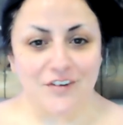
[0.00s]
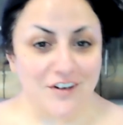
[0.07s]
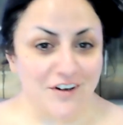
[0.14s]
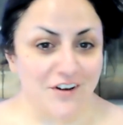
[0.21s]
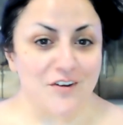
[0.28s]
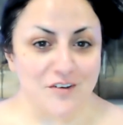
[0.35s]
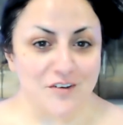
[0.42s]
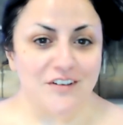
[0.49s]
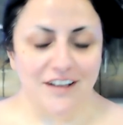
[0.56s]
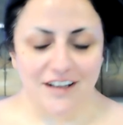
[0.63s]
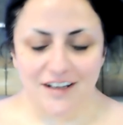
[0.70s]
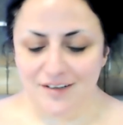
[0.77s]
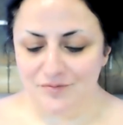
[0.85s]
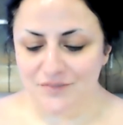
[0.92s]
I know,
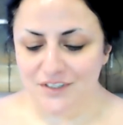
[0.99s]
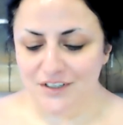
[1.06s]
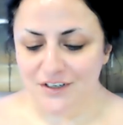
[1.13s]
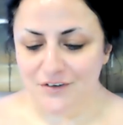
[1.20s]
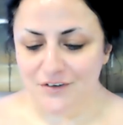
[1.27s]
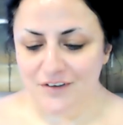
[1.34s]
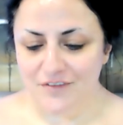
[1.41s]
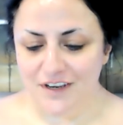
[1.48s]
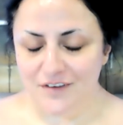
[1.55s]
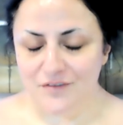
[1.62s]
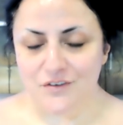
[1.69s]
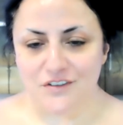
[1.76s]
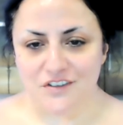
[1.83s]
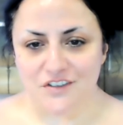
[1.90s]
you know, I've had a
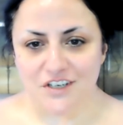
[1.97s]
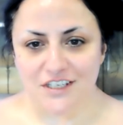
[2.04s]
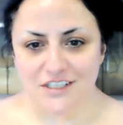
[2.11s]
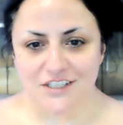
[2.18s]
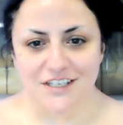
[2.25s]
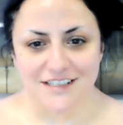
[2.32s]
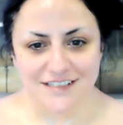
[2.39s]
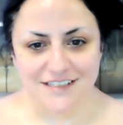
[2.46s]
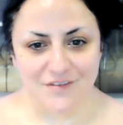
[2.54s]
few suggestions